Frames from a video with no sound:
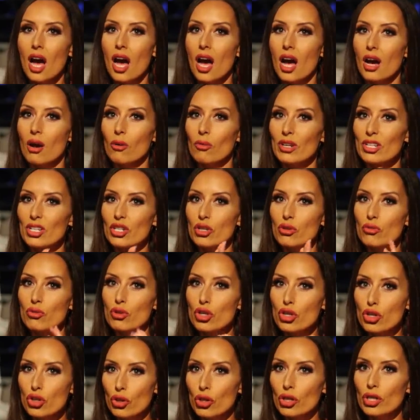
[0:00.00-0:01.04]
uh, which you
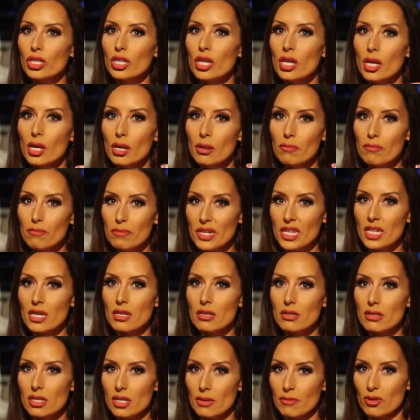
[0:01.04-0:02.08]
should
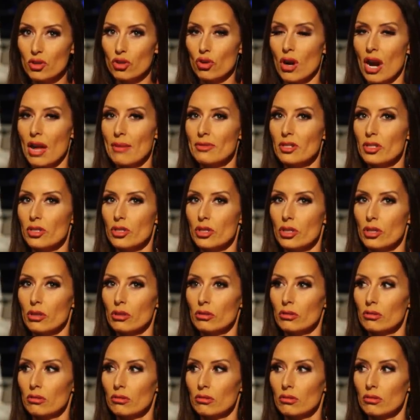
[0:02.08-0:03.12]
be subscribed
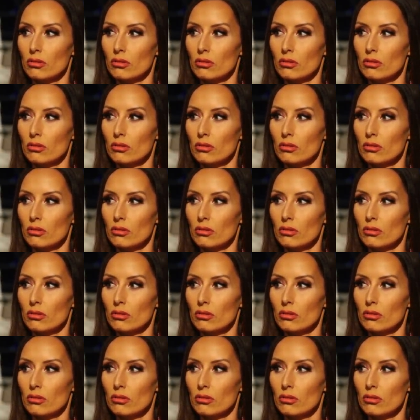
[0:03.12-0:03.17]
to.